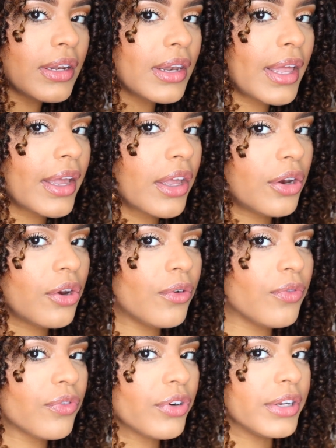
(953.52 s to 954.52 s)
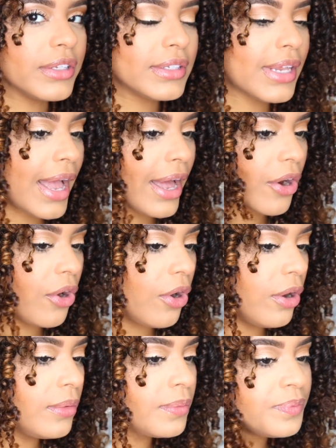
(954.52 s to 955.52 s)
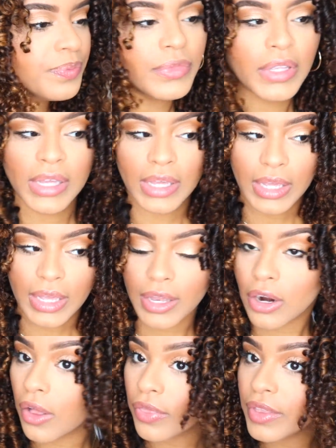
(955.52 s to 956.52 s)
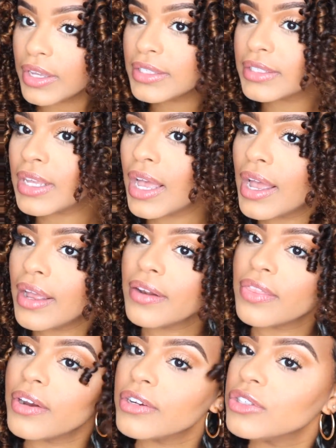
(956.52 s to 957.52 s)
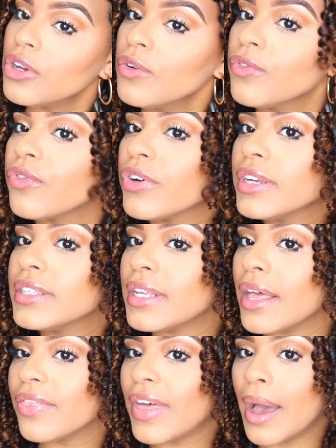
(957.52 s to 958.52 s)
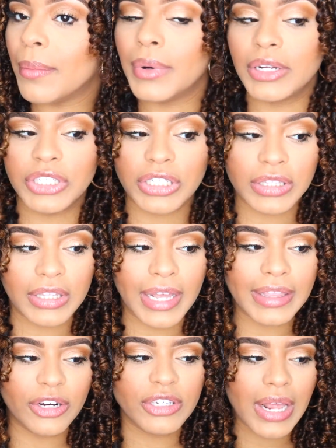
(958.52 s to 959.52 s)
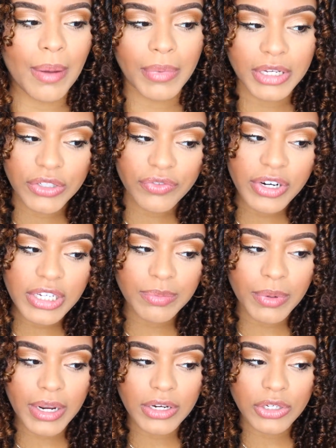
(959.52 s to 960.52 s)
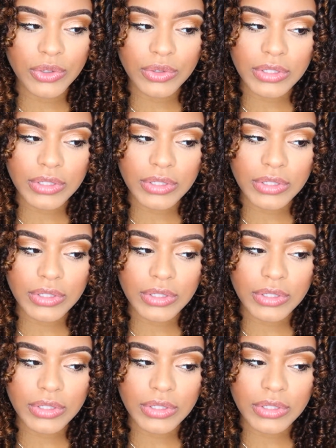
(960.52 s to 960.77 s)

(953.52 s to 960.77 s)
like no frizz at all. And on this side, there's no frizz that much. Like there's not much frizz, but I do